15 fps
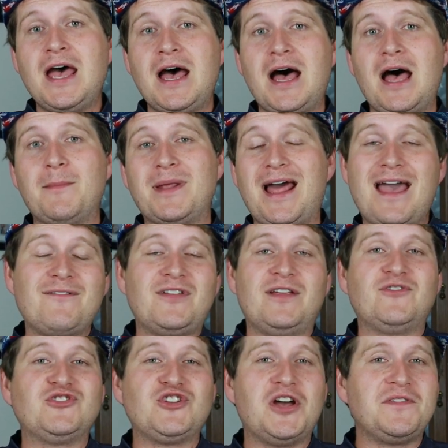and I haven't
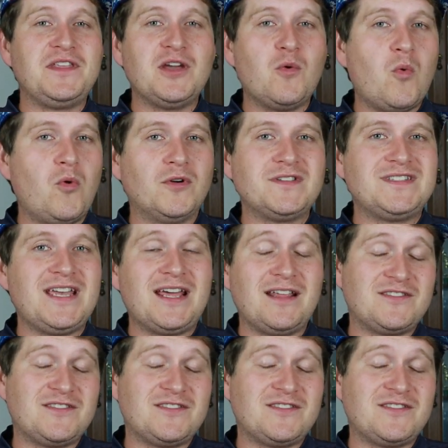ever done the awards yet.